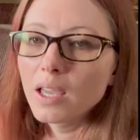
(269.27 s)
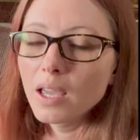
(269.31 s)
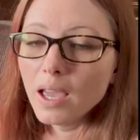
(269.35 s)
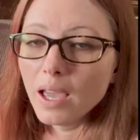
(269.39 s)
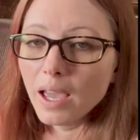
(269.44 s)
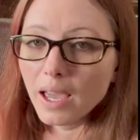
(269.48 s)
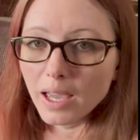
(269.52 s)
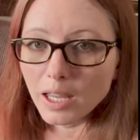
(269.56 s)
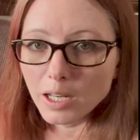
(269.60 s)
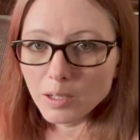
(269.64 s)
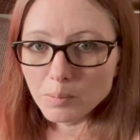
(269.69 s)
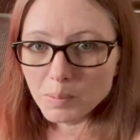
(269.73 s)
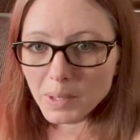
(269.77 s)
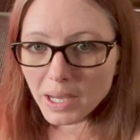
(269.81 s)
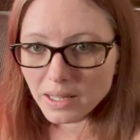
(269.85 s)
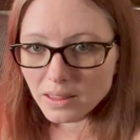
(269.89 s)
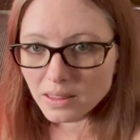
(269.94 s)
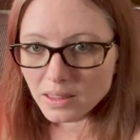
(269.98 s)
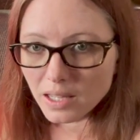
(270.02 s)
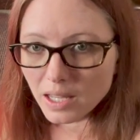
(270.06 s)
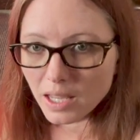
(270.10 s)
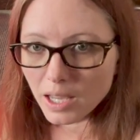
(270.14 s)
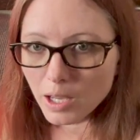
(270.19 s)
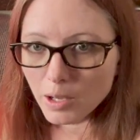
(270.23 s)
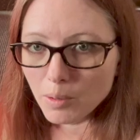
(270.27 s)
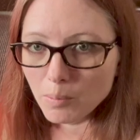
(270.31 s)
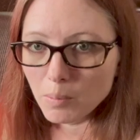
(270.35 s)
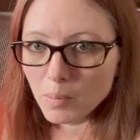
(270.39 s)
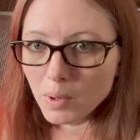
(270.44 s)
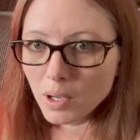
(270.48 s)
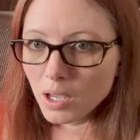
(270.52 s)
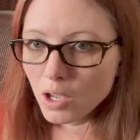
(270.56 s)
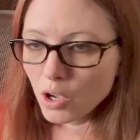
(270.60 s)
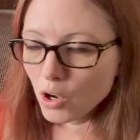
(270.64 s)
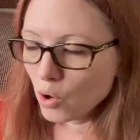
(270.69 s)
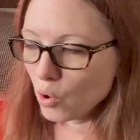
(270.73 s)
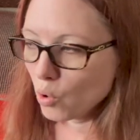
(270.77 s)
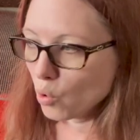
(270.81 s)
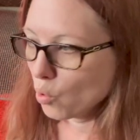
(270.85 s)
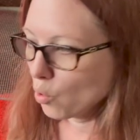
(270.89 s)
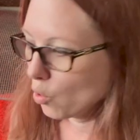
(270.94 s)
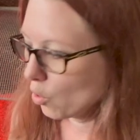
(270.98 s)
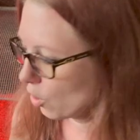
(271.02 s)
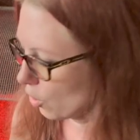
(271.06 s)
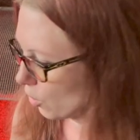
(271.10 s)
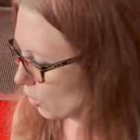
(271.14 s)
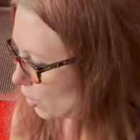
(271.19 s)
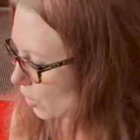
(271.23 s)
and pet them,
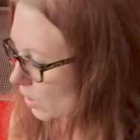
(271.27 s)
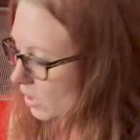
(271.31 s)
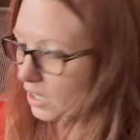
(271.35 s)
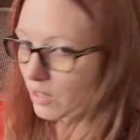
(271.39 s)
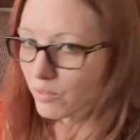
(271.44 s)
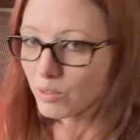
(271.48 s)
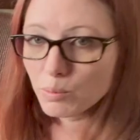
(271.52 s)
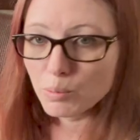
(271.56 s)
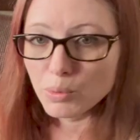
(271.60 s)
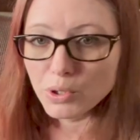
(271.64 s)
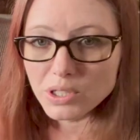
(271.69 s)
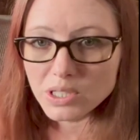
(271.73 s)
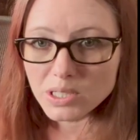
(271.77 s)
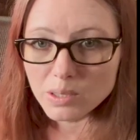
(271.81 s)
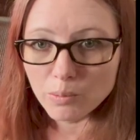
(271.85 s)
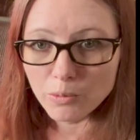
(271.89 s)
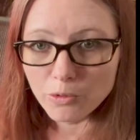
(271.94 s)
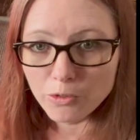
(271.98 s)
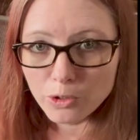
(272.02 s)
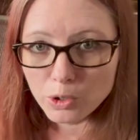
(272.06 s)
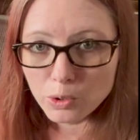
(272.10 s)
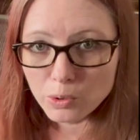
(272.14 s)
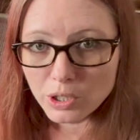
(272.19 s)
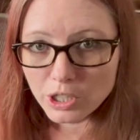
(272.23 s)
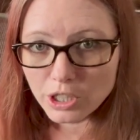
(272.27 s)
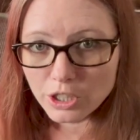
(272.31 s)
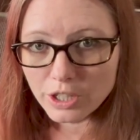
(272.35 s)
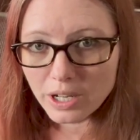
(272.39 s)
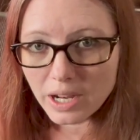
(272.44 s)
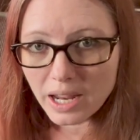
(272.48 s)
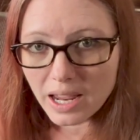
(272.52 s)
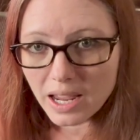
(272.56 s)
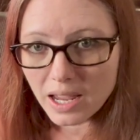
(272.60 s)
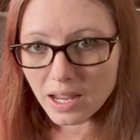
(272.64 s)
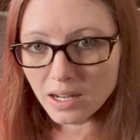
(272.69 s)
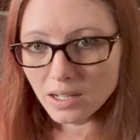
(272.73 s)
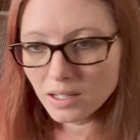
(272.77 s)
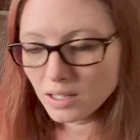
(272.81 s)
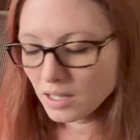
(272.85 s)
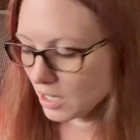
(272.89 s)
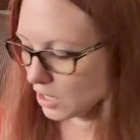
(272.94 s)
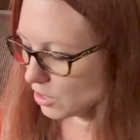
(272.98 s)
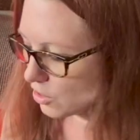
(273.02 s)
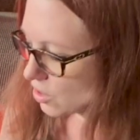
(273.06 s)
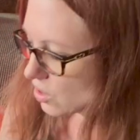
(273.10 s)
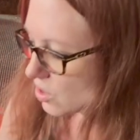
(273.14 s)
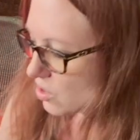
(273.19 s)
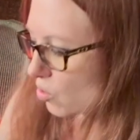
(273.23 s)
or you can even put some food in your hand
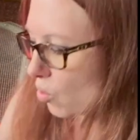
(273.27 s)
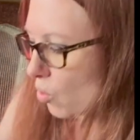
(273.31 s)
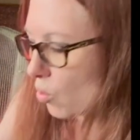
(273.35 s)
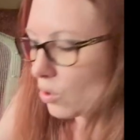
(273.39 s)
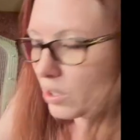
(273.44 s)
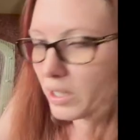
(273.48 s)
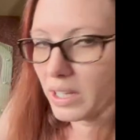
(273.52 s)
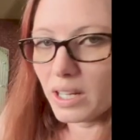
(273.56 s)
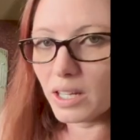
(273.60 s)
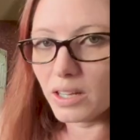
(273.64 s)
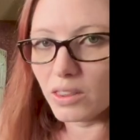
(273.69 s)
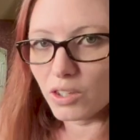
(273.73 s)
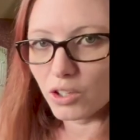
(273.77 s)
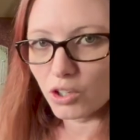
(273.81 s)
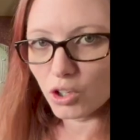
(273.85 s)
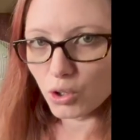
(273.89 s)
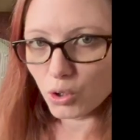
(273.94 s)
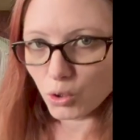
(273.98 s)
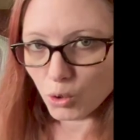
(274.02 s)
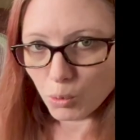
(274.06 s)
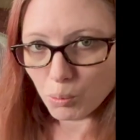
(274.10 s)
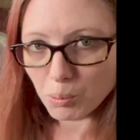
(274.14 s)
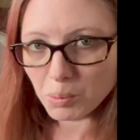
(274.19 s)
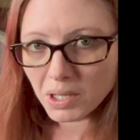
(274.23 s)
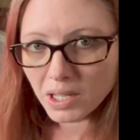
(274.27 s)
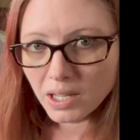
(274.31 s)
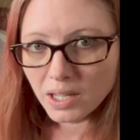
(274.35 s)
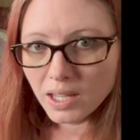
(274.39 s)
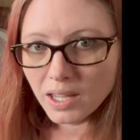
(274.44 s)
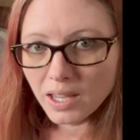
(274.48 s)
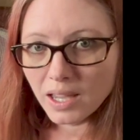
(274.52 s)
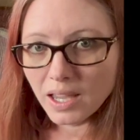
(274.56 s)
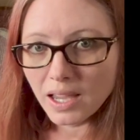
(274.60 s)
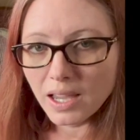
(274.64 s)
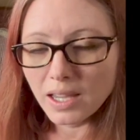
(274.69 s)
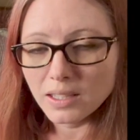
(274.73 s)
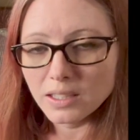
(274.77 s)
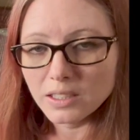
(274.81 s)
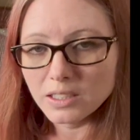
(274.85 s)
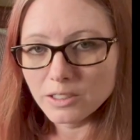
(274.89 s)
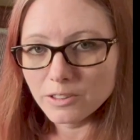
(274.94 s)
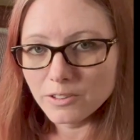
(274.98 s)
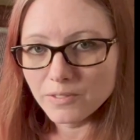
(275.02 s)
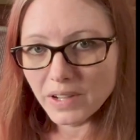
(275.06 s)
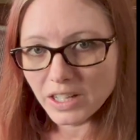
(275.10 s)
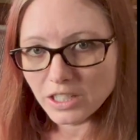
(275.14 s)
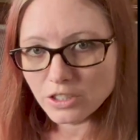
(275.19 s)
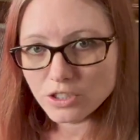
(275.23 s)
and just hold it in the coop. And they'll
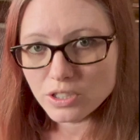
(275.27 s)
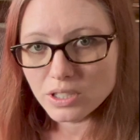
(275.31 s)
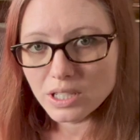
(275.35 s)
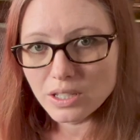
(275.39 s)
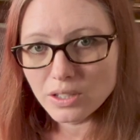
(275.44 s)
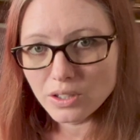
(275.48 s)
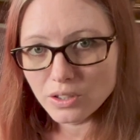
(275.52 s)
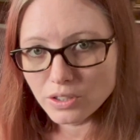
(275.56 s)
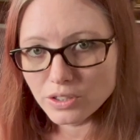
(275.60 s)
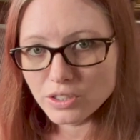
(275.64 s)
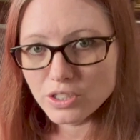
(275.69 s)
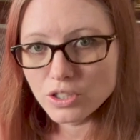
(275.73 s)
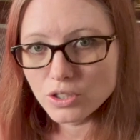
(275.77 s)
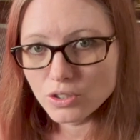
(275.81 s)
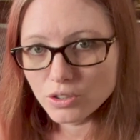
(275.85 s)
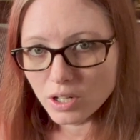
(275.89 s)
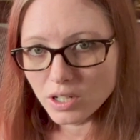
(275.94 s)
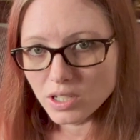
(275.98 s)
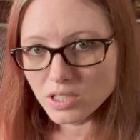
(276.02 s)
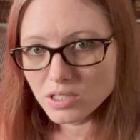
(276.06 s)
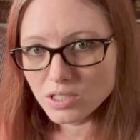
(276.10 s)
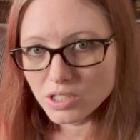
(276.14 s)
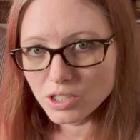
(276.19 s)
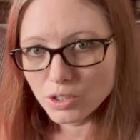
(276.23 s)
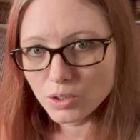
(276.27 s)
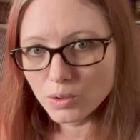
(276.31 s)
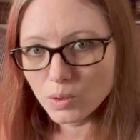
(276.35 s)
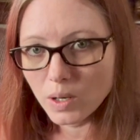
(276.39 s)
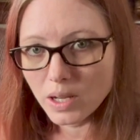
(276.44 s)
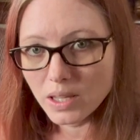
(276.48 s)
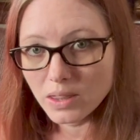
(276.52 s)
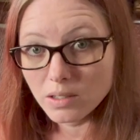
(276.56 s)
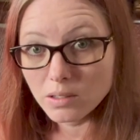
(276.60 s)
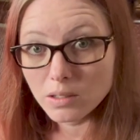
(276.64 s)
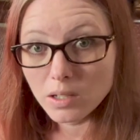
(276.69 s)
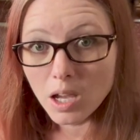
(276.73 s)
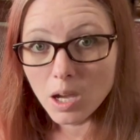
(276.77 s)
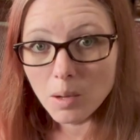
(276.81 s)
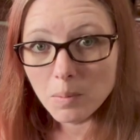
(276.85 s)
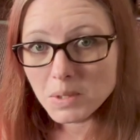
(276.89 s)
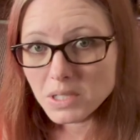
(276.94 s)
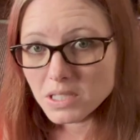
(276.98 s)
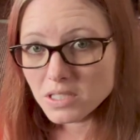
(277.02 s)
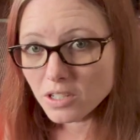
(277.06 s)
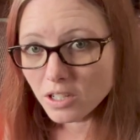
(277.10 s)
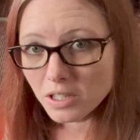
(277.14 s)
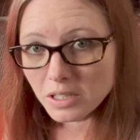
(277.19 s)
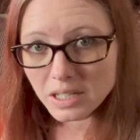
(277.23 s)
eventually learn to trust you, and they'll come and
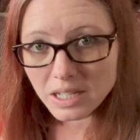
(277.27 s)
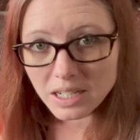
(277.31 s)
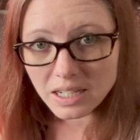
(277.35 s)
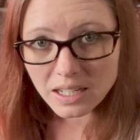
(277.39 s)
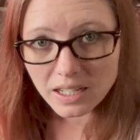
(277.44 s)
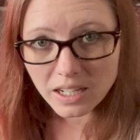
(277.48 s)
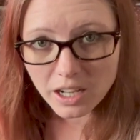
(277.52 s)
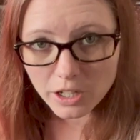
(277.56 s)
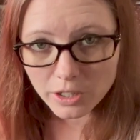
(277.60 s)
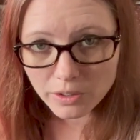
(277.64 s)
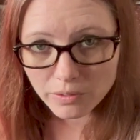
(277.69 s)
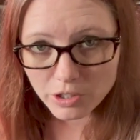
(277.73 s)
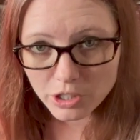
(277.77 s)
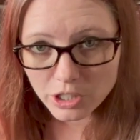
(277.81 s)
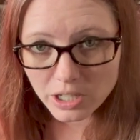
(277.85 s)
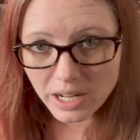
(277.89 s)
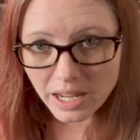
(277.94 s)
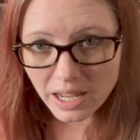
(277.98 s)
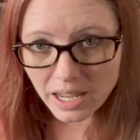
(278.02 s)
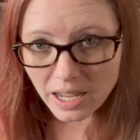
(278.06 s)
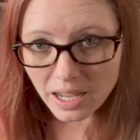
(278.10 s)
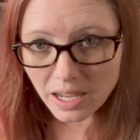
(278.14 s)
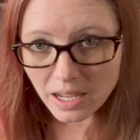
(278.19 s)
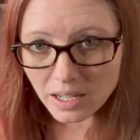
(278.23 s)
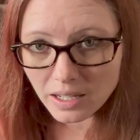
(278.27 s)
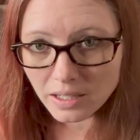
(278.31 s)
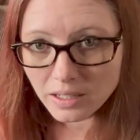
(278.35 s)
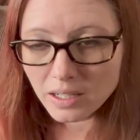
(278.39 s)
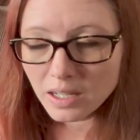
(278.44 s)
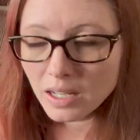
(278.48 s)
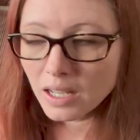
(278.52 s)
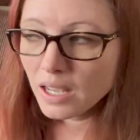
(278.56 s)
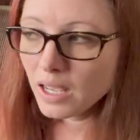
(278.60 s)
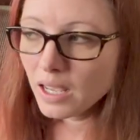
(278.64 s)
start eating out of your hand.